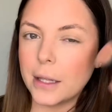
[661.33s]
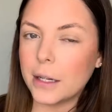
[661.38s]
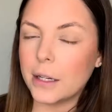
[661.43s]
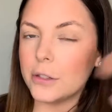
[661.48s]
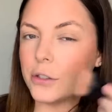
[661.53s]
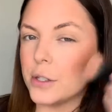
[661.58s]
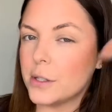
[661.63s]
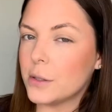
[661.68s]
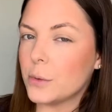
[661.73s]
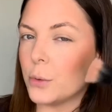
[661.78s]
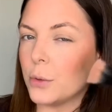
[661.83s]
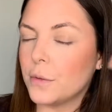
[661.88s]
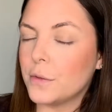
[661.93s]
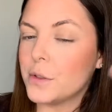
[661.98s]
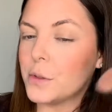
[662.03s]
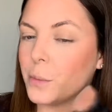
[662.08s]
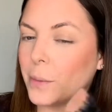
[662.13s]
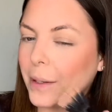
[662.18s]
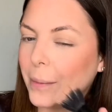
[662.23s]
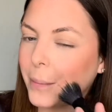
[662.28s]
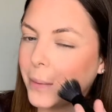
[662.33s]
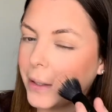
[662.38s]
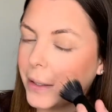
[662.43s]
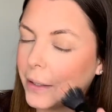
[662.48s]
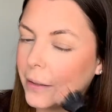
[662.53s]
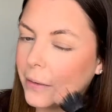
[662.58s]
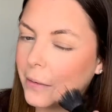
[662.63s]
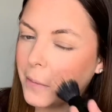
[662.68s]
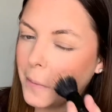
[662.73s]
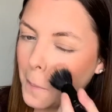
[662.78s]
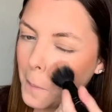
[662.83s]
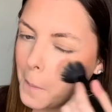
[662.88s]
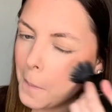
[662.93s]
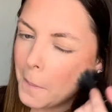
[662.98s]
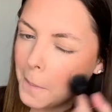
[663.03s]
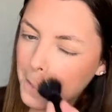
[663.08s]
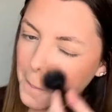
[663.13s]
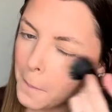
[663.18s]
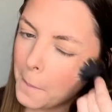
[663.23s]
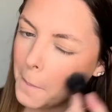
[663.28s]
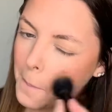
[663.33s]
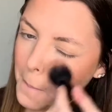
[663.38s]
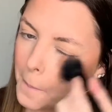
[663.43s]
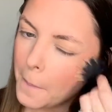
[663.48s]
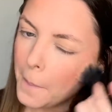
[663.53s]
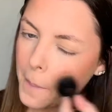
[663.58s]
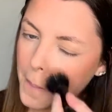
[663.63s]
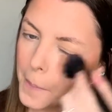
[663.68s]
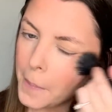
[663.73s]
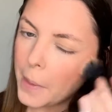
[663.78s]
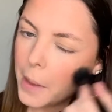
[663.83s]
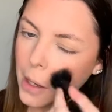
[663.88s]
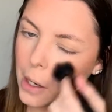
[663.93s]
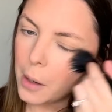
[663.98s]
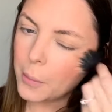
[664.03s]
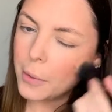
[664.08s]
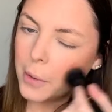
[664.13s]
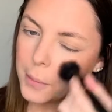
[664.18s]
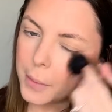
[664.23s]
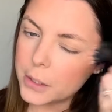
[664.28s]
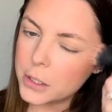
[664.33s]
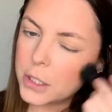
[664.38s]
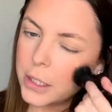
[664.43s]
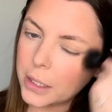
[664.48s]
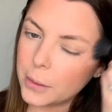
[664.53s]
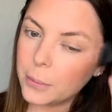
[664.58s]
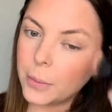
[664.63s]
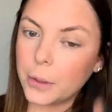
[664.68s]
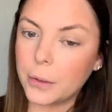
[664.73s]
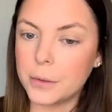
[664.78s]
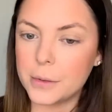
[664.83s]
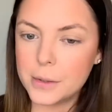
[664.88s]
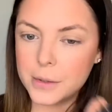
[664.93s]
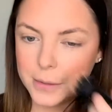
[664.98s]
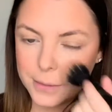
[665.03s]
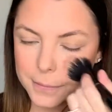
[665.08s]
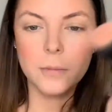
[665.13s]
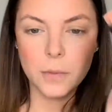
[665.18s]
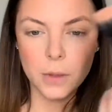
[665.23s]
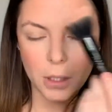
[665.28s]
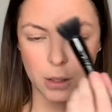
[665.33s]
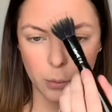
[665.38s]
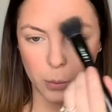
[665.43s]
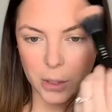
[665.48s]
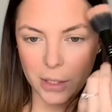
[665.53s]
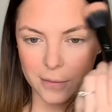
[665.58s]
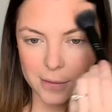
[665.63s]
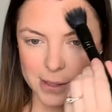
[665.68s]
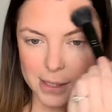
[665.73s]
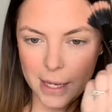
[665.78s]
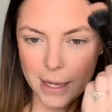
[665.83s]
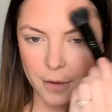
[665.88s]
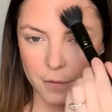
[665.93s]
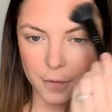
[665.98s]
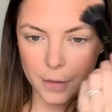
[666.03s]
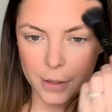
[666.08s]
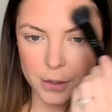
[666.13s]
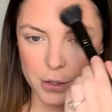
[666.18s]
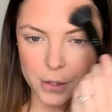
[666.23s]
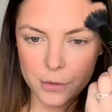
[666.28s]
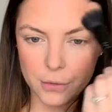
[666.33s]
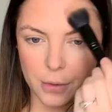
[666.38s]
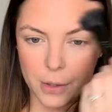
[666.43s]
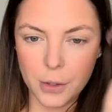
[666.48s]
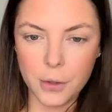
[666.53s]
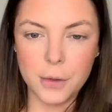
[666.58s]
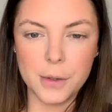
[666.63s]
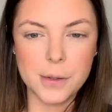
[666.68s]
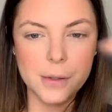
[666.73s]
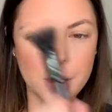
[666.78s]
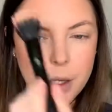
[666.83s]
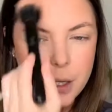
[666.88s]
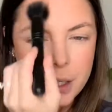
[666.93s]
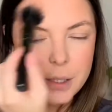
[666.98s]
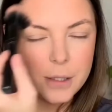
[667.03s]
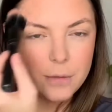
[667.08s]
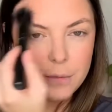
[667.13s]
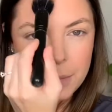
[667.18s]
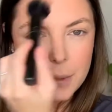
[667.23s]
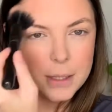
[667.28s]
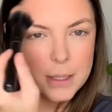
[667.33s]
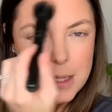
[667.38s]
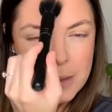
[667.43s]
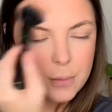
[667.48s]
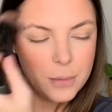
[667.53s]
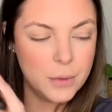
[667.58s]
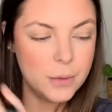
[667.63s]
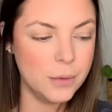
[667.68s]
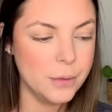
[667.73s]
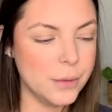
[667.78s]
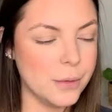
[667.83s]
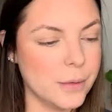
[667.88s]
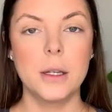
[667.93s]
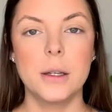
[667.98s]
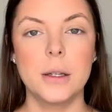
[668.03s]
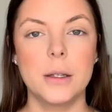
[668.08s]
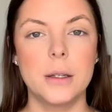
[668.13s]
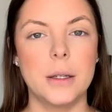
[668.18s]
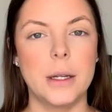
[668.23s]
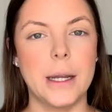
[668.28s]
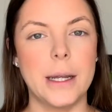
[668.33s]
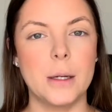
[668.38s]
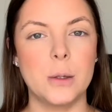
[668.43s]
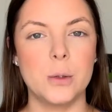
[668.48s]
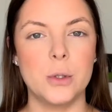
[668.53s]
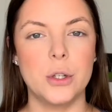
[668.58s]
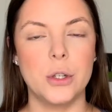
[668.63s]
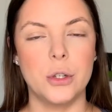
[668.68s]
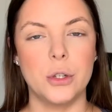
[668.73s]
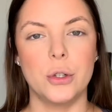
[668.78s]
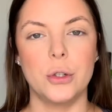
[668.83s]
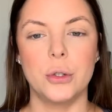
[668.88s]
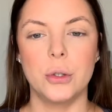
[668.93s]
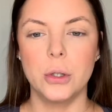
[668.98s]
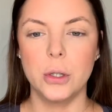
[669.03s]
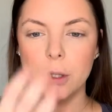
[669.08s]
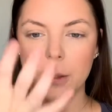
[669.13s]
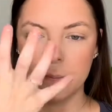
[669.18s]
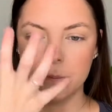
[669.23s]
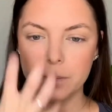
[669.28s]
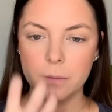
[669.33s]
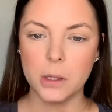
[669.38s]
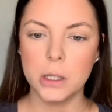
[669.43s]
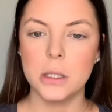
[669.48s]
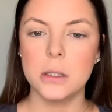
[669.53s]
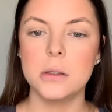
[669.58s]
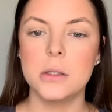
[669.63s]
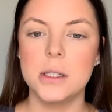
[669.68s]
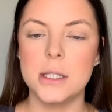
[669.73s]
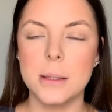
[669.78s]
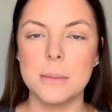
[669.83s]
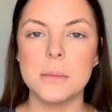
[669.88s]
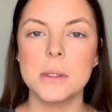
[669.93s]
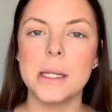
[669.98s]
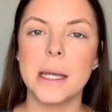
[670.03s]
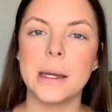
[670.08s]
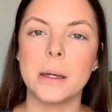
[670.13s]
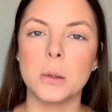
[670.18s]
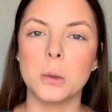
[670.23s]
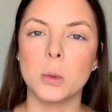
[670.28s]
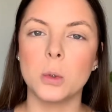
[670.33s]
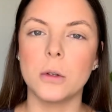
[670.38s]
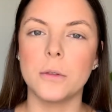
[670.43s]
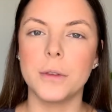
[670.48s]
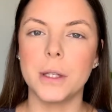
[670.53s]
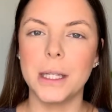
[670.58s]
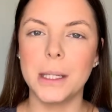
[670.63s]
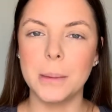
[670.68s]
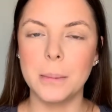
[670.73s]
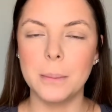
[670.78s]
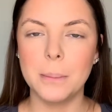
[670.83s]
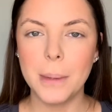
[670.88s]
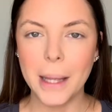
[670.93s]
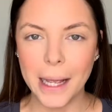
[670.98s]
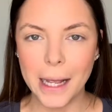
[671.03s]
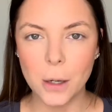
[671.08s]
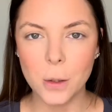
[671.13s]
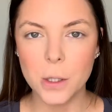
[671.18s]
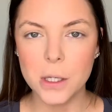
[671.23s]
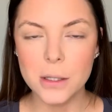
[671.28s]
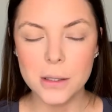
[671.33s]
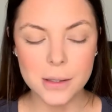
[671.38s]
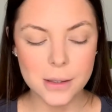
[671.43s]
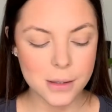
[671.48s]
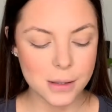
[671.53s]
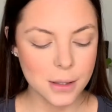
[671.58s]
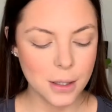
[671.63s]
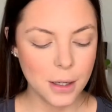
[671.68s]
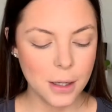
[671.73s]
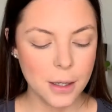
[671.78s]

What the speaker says: I just sort of sweep it up on my cheekbones. Whatever's left, I just run on the sides of my temples. Now to dim down all of the powders.